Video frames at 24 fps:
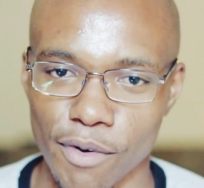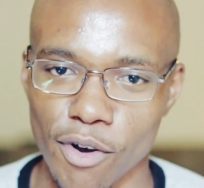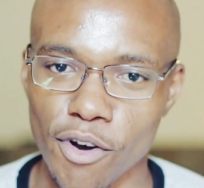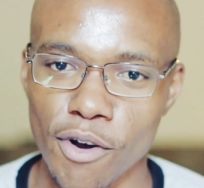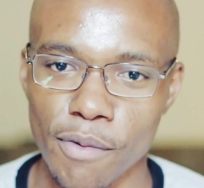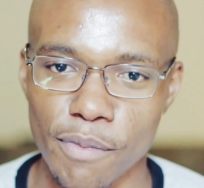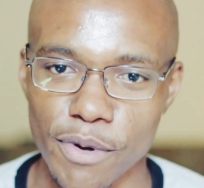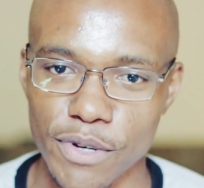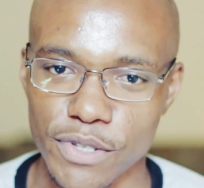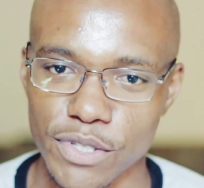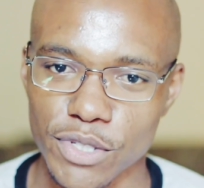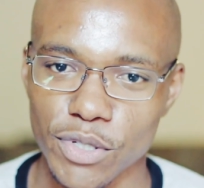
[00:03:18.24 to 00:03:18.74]

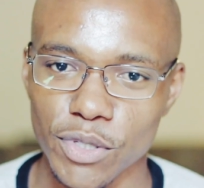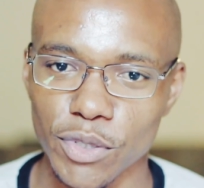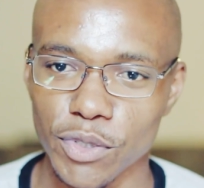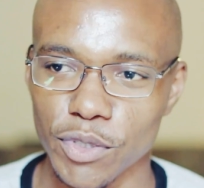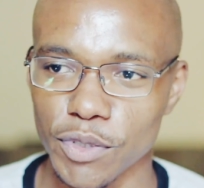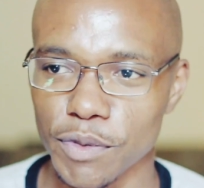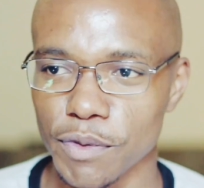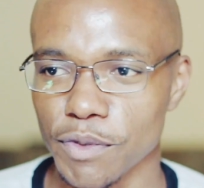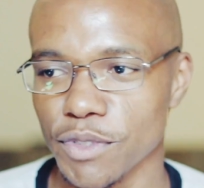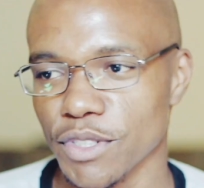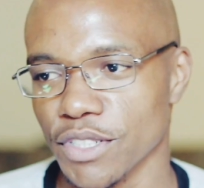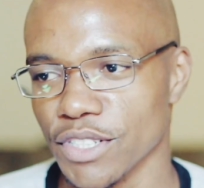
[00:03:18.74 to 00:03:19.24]
common
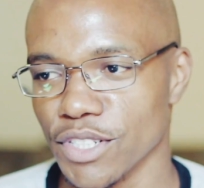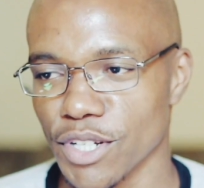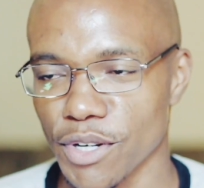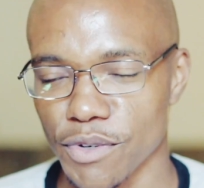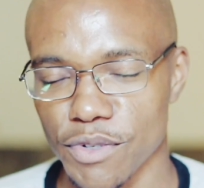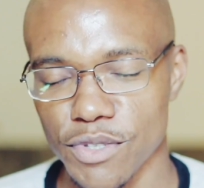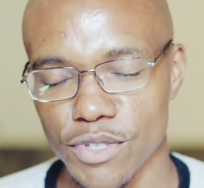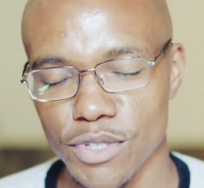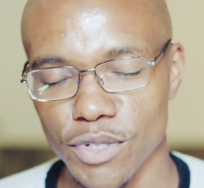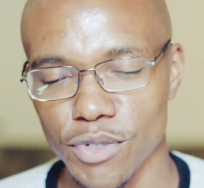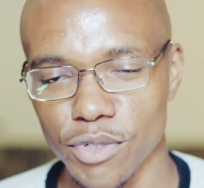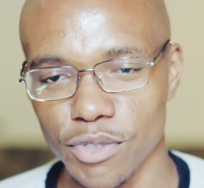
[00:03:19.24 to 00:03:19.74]
school,
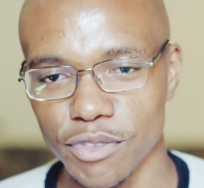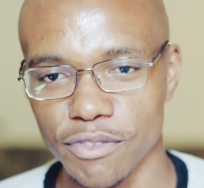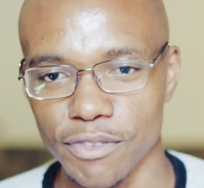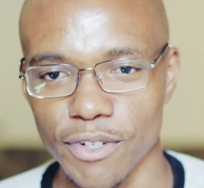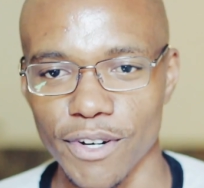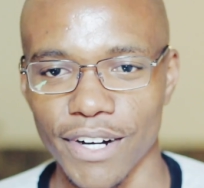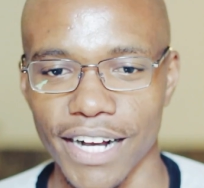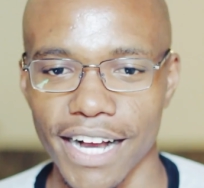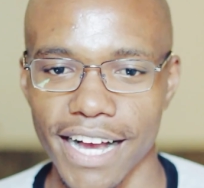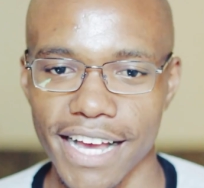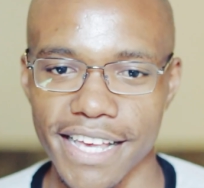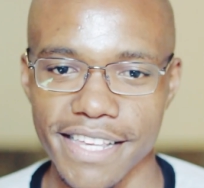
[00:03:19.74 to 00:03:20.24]
known school
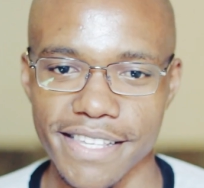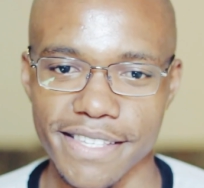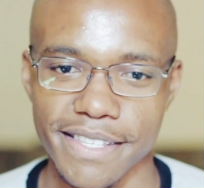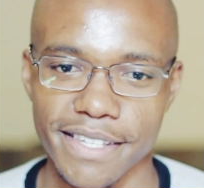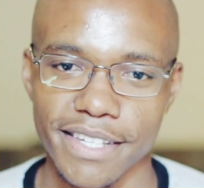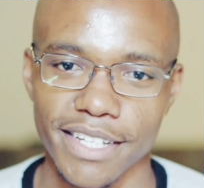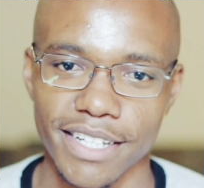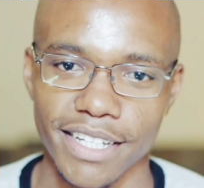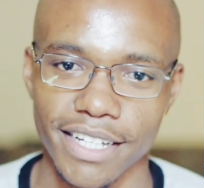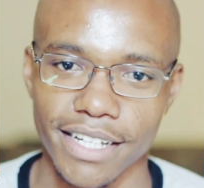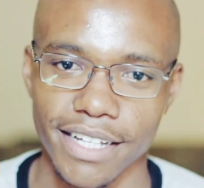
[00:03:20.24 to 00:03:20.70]
for guys.